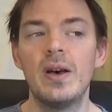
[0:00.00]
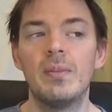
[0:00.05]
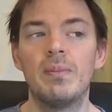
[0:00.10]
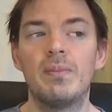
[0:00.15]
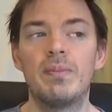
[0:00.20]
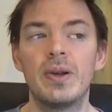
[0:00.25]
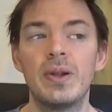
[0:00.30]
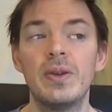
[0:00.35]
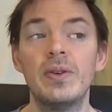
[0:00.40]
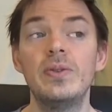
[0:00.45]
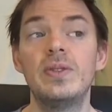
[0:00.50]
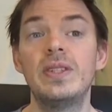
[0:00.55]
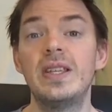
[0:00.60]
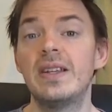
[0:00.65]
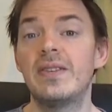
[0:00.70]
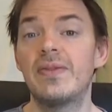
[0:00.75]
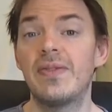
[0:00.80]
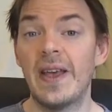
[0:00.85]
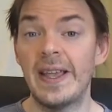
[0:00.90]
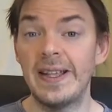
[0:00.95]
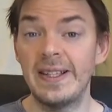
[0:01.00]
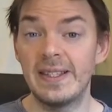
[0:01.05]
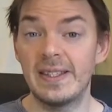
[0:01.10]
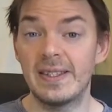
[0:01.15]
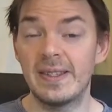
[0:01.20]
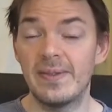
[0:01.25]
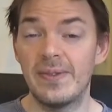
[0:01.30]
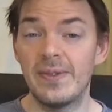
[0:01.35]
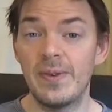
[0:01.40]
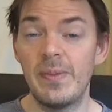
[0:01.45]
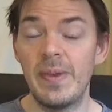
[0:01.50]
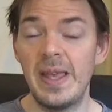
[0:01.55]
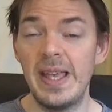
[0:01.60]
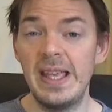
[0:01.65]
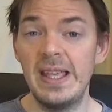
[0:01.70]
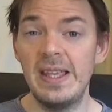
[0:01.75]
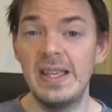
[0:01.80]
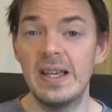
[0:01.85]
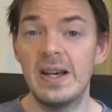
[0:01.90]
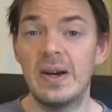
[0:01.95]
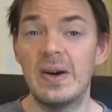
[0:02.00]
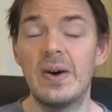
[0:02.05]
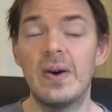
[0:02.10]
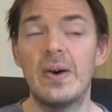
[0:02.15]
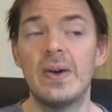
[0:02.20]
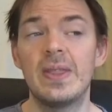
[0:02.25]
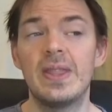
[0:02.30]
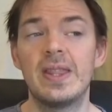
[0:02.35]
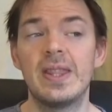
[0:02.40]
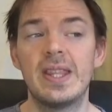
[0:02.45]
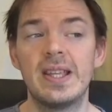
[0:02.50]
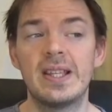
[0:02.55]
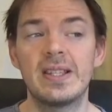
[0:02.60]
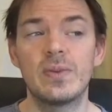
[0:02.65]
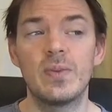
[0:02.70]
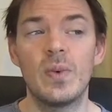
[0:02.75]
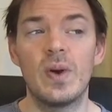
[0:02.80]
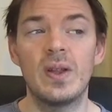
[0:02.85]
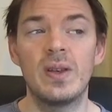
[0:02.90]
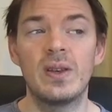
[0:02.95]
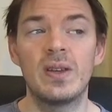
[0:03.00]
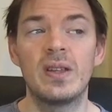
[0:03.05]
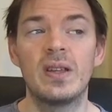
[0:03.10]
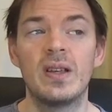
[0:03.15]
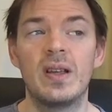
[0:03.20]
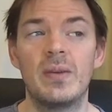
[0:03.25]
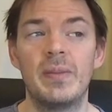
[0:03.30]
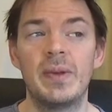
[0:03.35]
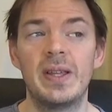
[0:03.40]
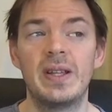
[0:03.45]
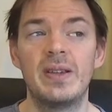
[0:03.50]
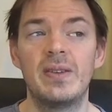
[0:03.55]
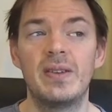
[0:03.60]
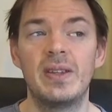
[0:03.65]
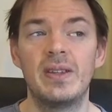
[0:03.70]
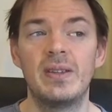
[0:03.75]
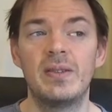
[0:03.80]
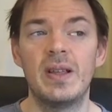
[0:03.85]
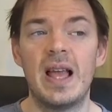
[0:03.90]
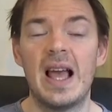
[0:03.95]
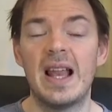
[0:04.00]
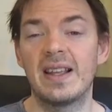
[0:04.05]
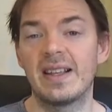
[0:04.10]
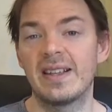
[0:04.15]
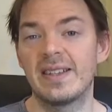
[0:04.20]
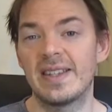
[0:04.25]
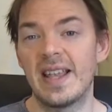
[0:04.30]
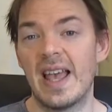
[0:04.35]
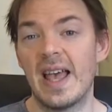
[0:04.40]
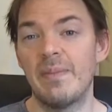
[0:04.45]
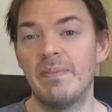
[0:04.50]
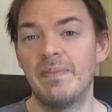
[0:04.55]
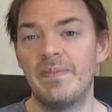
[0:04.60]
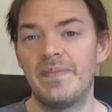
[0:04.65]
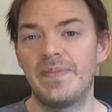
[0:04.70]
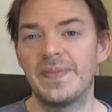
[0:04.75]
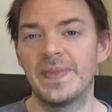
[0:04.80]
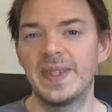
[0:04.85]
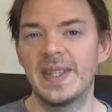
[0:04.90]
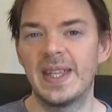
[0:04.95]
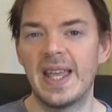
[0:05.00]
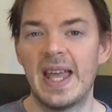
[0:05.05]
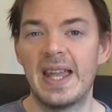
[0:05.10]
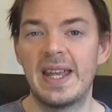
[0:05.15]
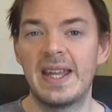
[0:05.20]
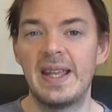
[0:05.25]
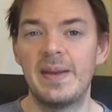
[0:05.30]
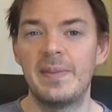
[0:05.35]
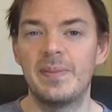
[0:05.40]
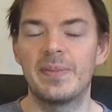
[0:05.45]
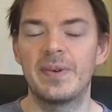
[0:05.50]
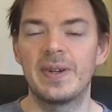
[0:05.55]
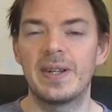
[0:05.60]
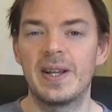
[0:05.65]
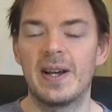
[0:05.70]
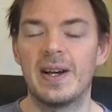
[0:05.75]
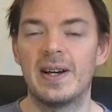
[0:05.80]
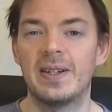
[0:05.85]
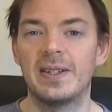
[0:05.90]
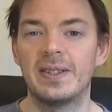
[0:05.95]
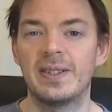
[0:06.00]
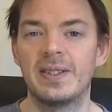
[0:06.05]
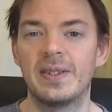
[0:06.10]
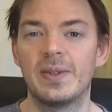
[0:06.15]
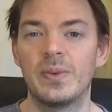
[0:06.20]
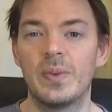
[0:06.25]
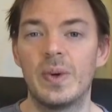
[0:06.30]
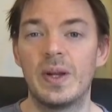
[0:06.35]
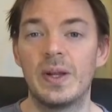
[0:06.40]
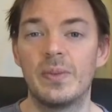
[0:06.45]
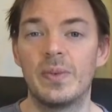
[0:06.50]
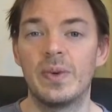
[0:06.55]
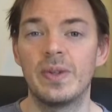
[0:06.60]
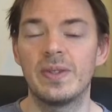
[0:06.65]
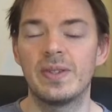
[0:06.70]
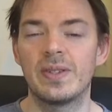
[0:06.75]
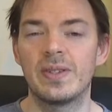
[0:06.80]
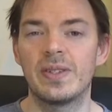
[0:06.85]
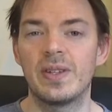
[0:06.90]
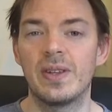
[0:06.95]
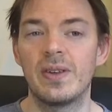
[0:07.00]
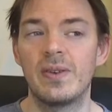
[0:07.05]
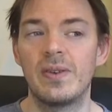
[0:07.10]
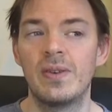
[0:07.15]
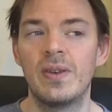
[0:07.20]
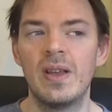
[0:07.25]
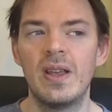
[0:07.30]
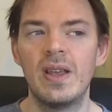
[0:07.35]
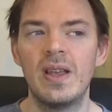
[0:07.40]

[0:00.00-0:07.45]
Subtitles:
Blue did faint for me on this one. I mean, Alakazam can hit pretty hard when it wants to.